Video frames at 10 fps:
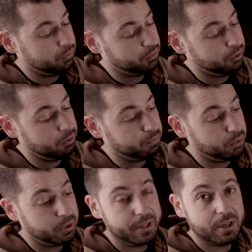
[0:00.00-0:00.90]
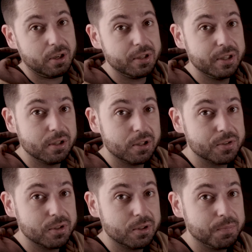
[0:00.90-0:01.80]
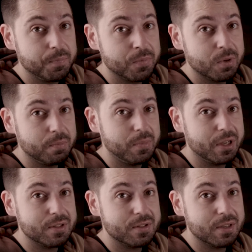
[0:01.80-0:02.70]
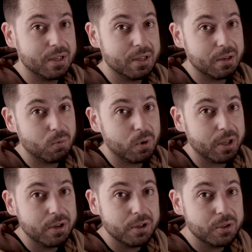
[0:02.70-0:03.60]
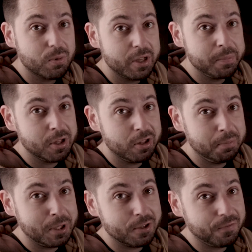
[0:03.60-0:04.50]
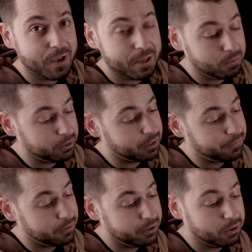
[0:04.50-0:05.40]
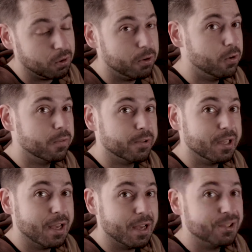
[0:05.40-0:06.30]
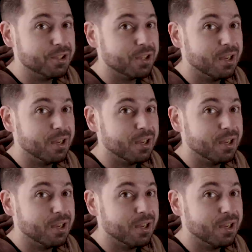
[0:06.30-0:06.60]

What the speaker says: to put it on here also, but 120 millimeter fan will definitely go over the edge.